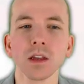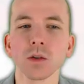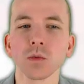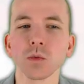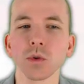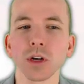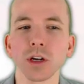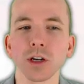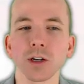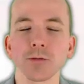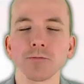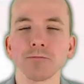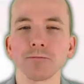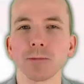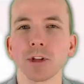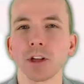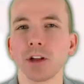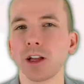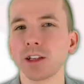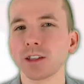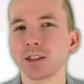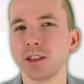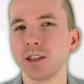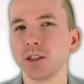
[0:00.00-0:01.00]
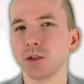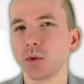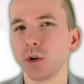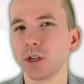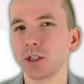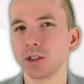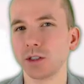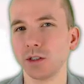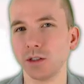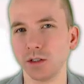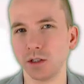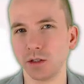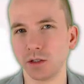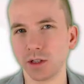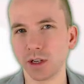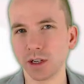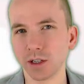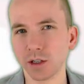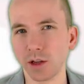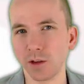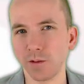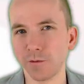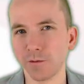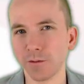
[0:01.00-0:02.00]
Well, they'll ask these questions. There's
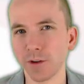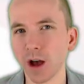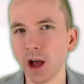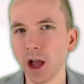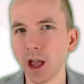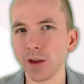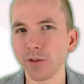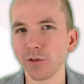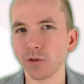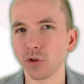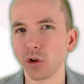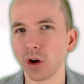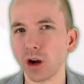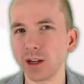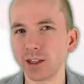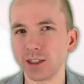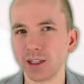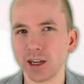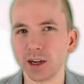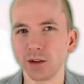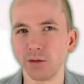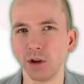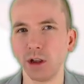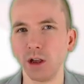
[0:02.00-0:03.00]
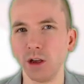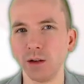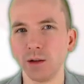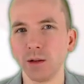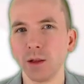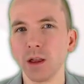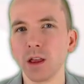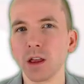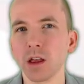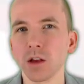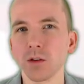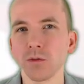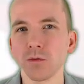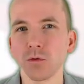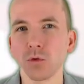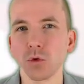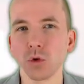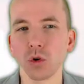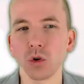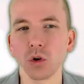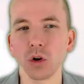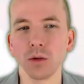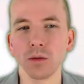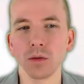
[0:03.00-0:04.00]
actually five criteria
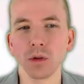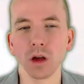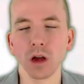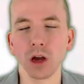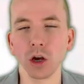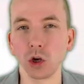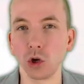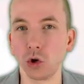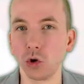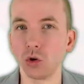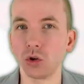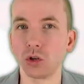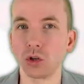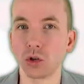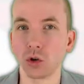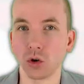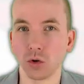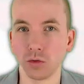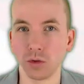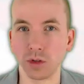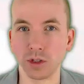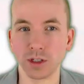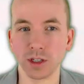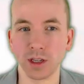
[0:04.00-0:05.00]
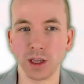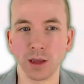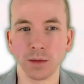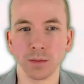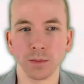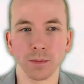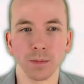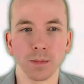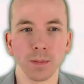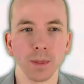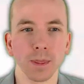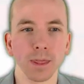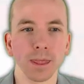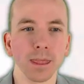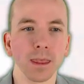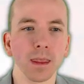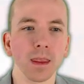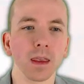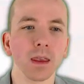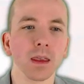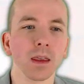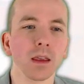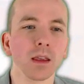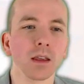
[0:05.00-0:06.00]
for a good currency.
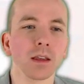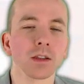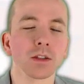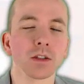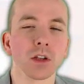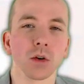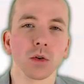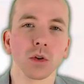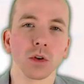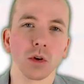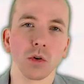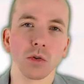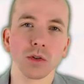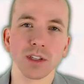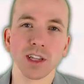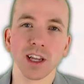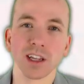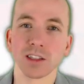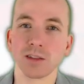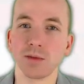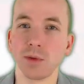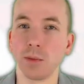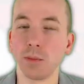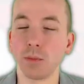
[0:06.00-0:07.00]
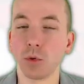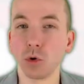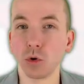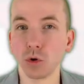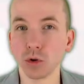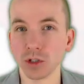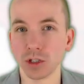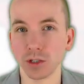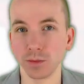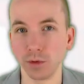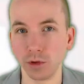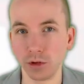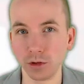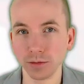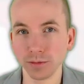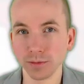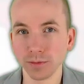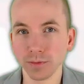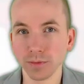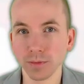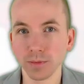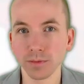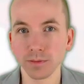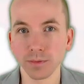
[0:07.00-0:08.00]
So the currency has to be portable,
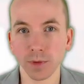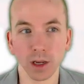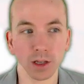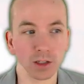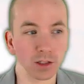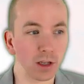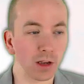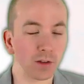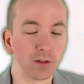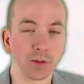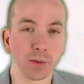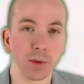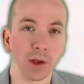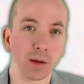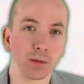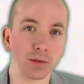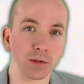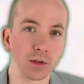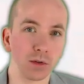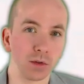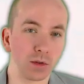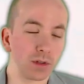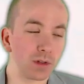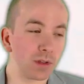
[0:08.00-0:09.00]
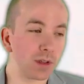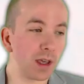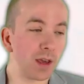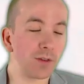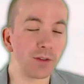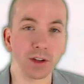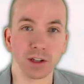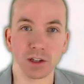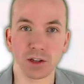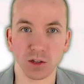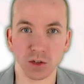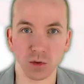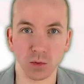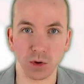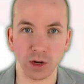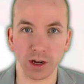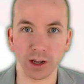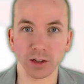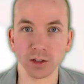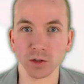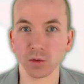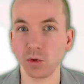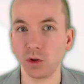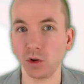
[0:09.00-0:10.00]
because you have to be able to give it to someone
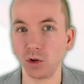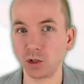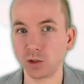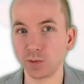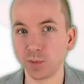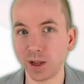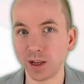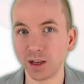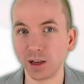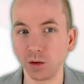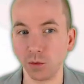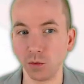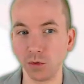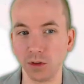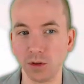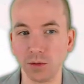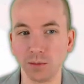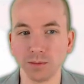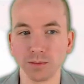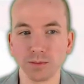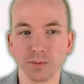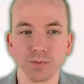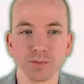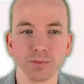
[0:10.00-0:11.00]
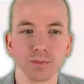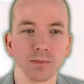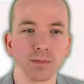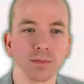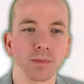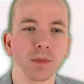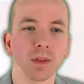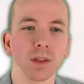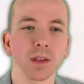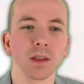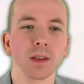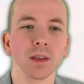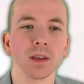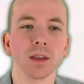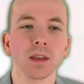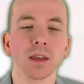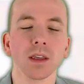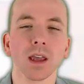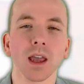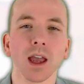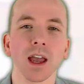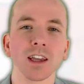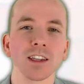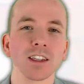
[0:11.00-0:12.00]
else when you spend it with them.
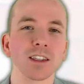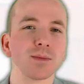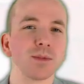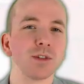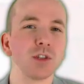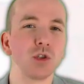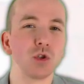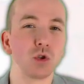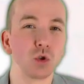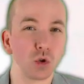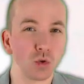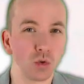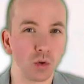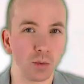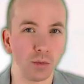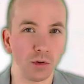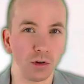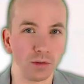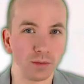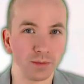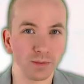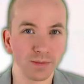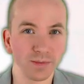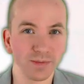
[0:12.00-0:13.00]
It has to be durable,